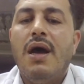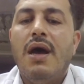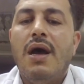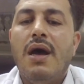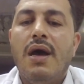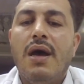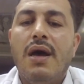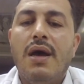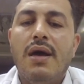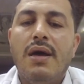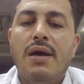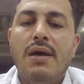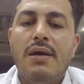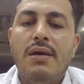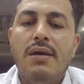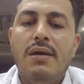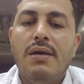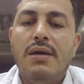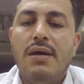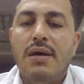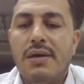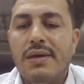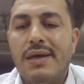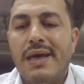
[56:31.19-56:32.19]

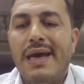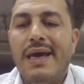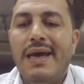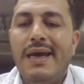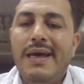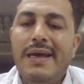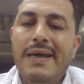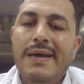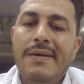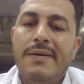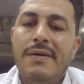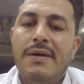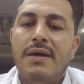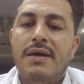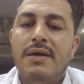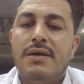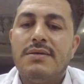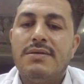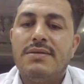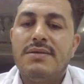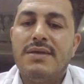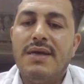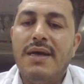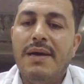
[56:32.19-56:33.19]
Okay,
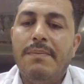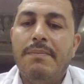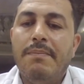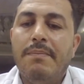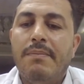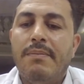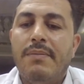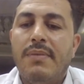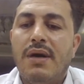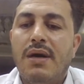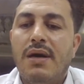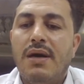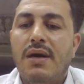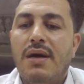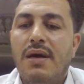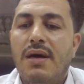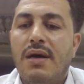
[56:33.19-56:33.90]
some